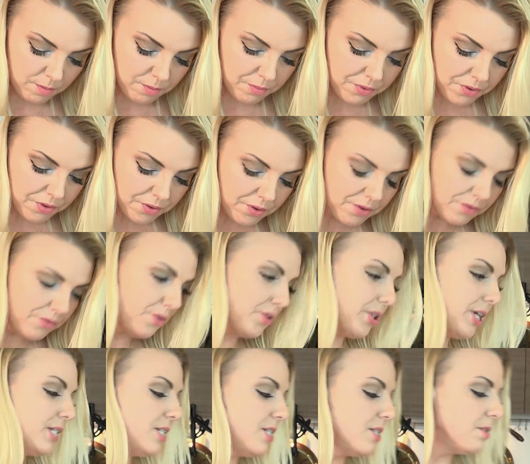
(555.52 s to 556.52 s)
Beautiful,
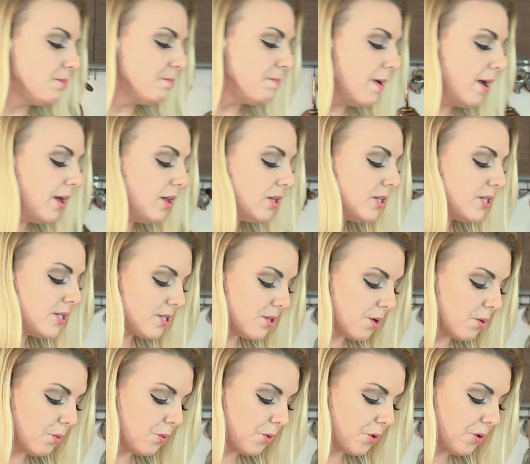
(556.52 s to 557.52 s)
they smell
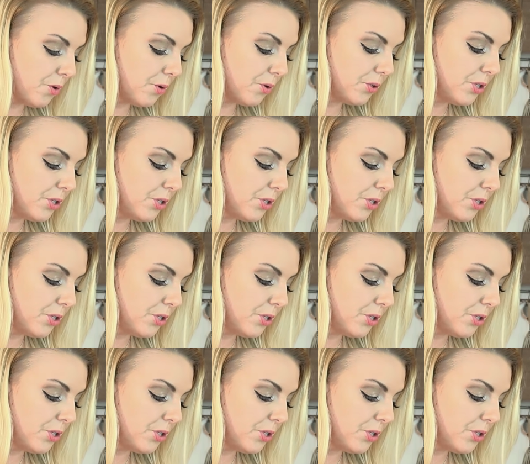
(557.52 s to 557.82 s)
so good.